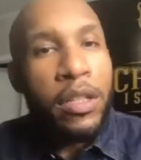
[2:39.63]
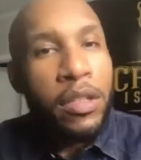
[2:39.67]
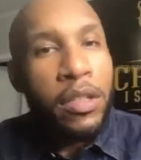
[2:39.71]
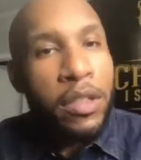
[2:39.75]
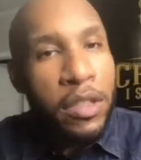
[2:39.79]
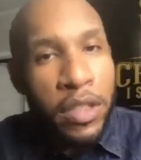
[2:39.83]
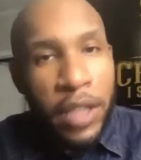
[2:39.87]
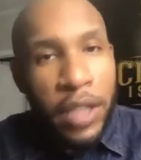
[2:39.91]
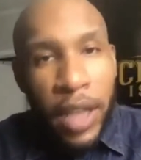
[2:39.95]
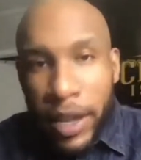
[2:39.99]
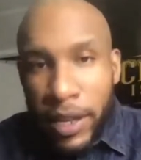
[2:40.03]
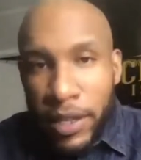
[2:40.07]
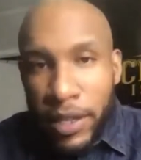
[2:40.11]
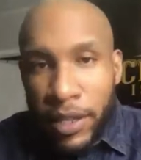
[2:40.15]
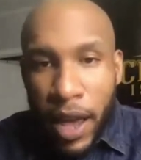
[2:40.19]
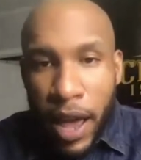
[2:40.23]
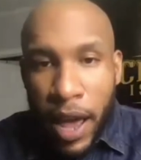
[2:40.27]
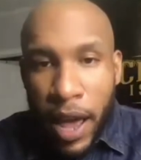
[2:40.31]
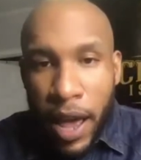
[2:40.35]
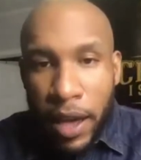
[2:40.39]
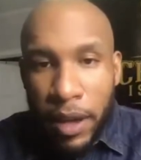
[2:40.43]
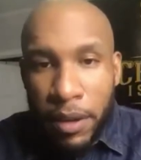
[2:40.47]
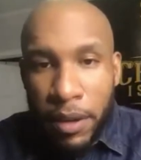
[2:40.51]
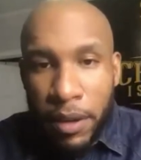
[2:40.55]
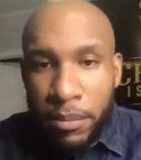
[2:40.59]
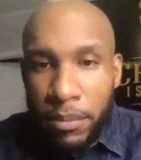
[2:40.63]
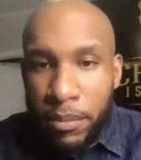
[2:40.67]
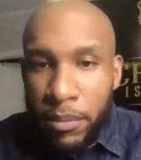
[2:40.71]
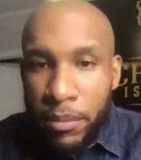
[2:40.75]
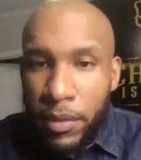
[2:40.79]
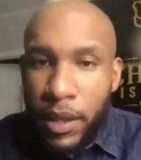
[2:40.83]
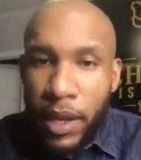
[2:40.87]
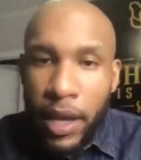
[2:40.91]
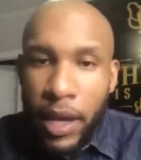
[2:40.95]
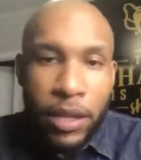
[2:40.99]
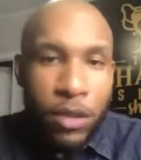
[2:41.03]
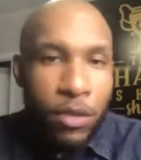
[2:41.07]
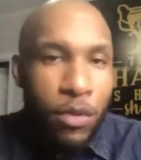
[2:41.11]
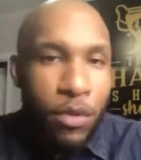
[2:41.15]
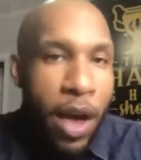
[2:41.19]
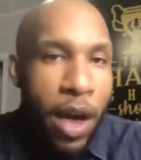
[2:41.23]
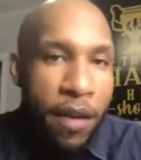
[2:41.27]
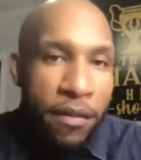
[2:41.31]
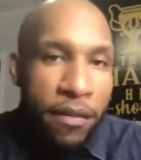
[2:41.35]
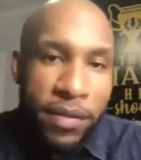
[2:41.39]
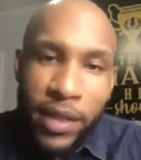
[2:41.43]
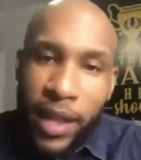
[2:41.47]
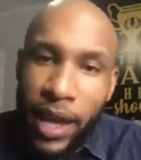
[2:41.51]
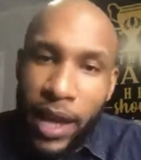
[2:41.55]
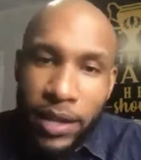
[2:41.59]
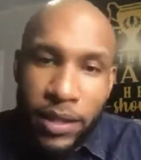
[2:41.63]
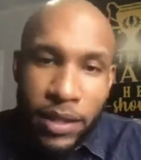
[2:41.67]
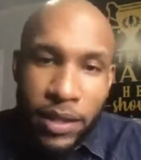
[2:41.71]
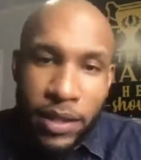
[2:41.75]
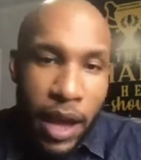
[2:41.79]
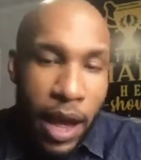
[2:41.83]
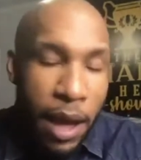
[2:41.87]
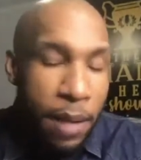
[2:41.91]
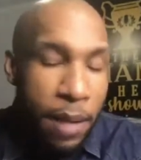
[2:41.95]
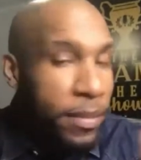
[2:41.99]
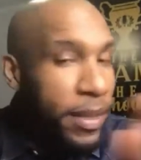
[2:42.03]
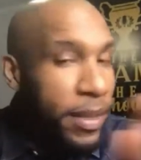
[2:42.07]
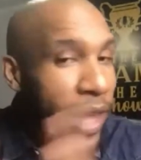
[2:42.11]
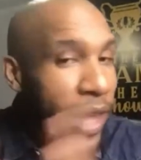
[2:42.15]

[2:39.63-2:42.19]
daytime and you have nighttime.